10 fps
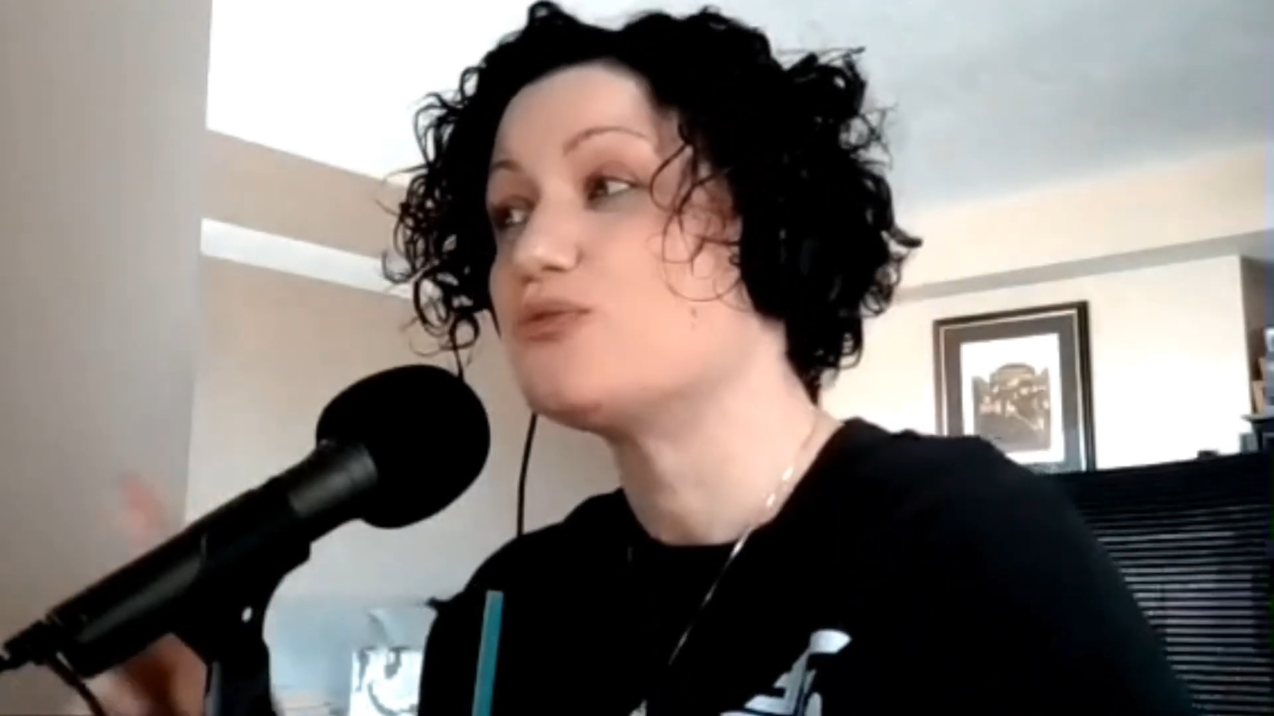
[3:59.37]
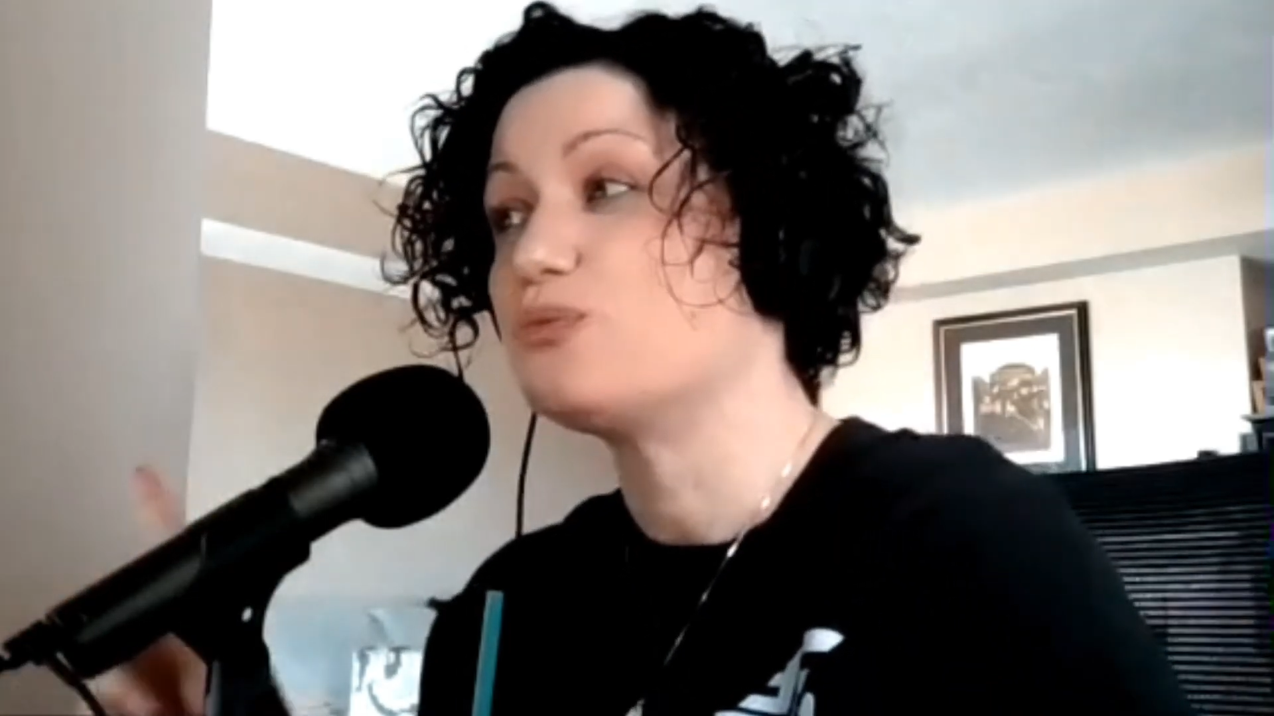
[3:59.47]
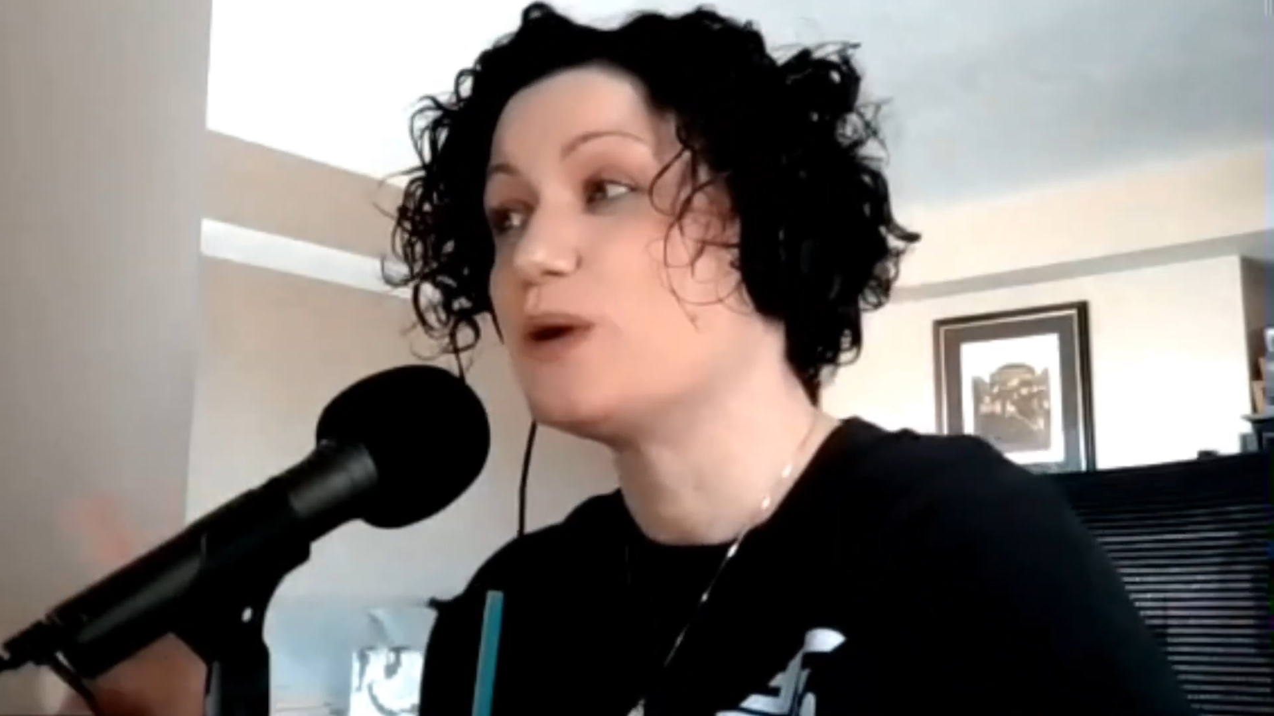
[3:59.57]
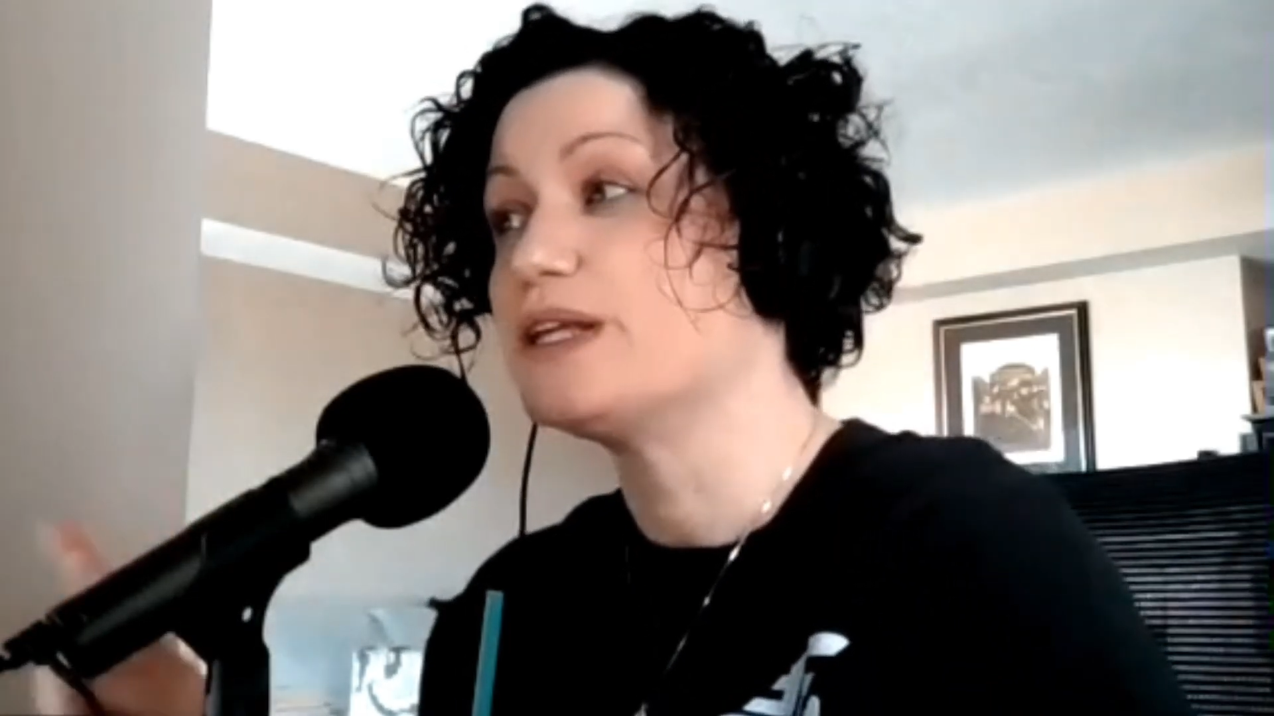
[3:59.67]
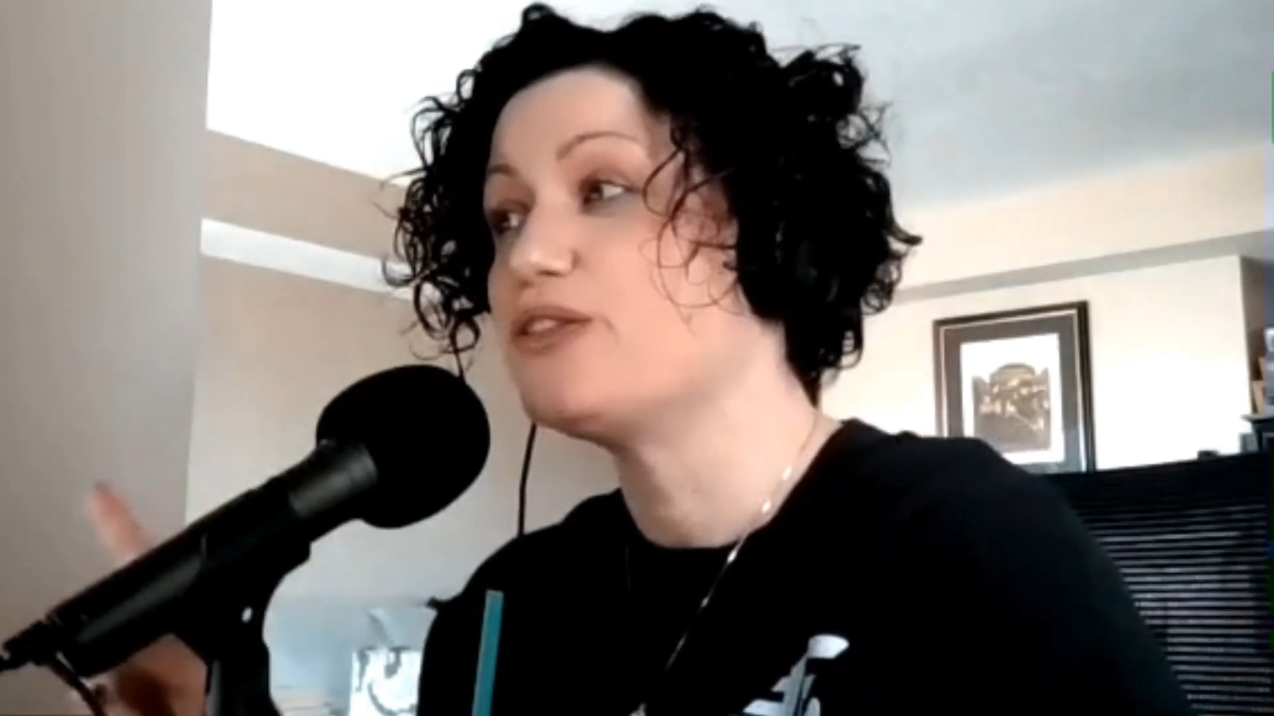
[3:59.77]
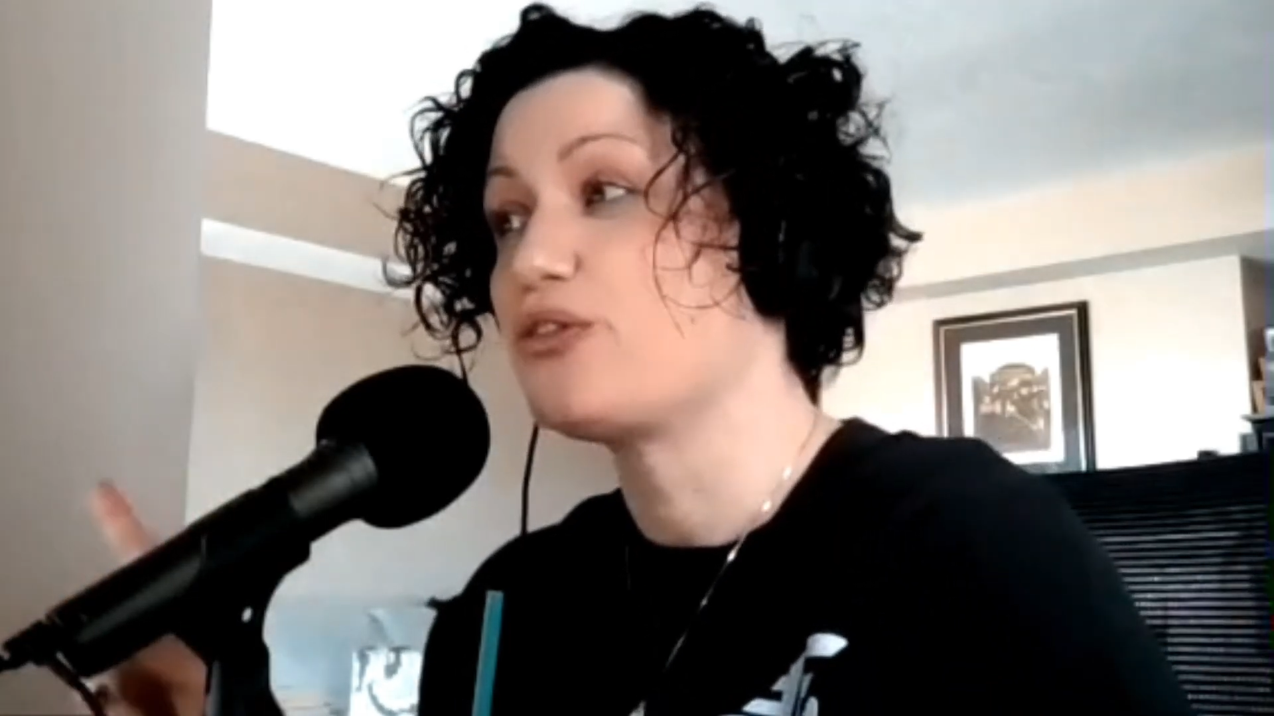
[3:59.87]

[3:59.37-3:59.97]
run